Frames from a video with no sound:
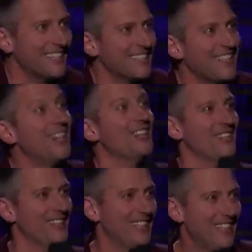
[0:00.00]

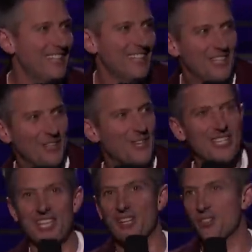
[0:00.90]
Oh. Oh,
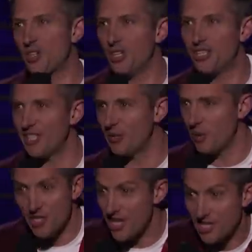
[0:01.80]
that sounds good. Uh,
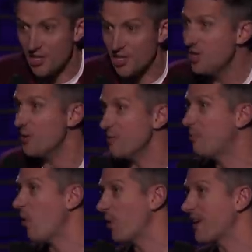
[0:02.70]
what is there to do in
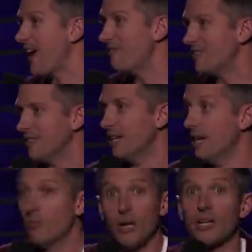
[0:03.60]
boring heaven?
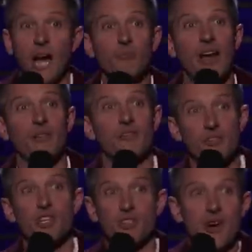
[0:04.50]
Well, come round
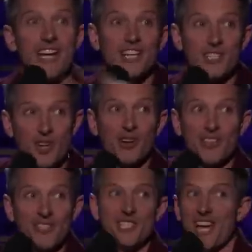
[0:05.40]
for a drink
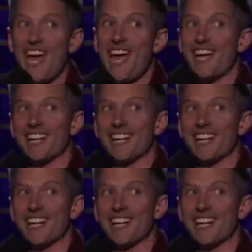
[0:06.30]
during the day.